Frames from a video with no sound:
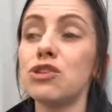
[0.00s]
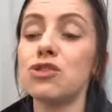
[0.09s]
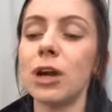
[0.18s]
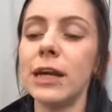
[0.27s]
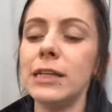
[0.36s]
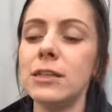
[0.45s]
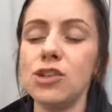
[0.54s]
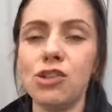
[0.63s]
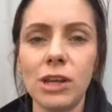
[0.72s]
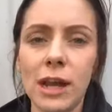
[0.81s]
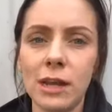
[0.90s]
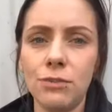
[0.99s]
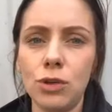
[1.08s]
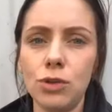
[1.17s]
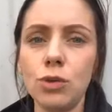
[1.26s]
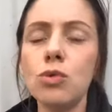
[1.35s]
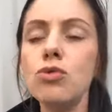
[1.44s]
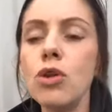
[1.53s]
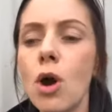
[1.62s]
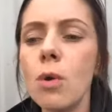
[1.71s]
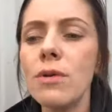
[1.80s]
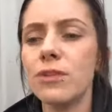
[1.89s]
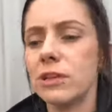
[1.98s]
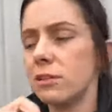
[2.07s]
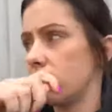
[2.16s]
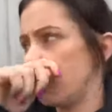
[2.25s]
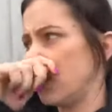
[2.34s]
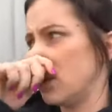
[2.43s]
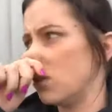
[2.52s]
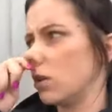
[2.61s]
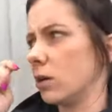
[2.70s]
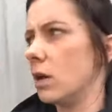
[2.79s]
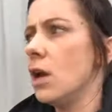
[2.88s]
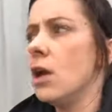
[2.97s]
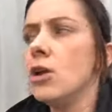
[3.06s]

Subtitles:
it's draining the shit out of you. You will know if it doesn't feel good.